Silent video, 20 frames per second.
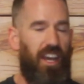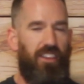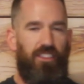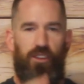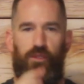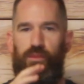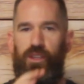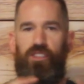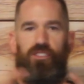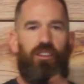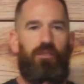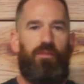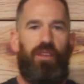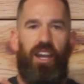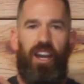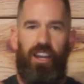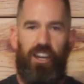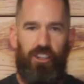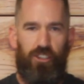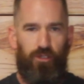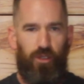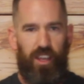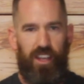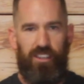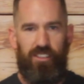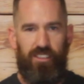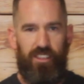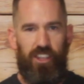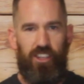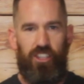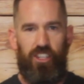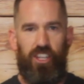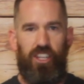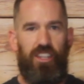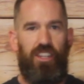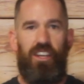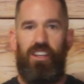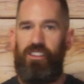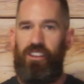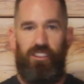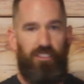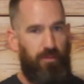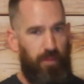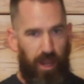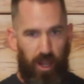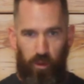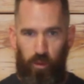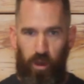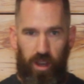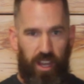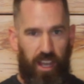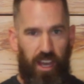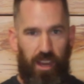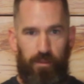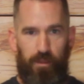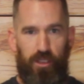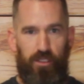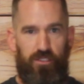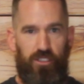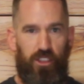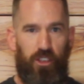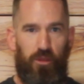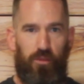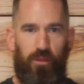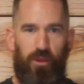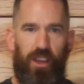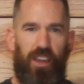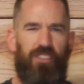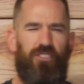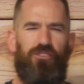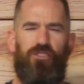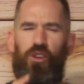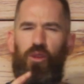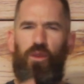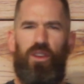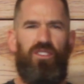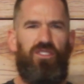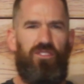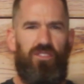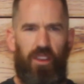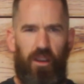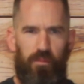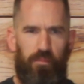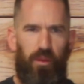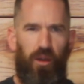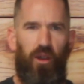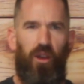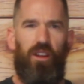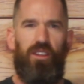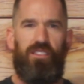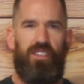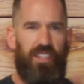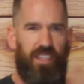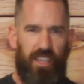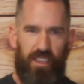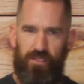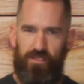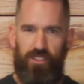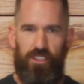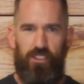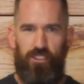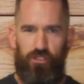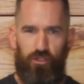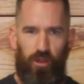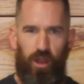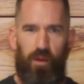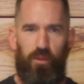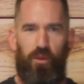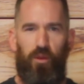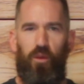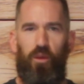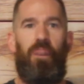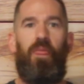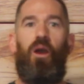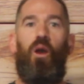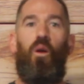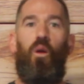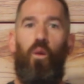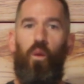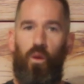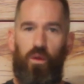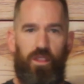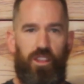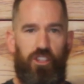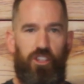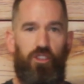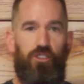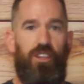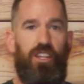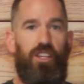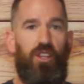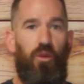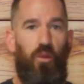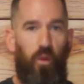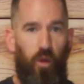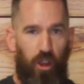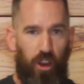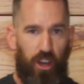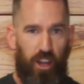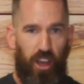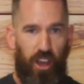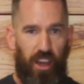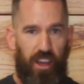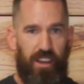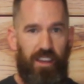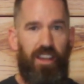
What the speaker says: There'll be some kind of transition. Doesn't matter what kind of music you're playing. There's always some part that gives you trouble or that you need to work on.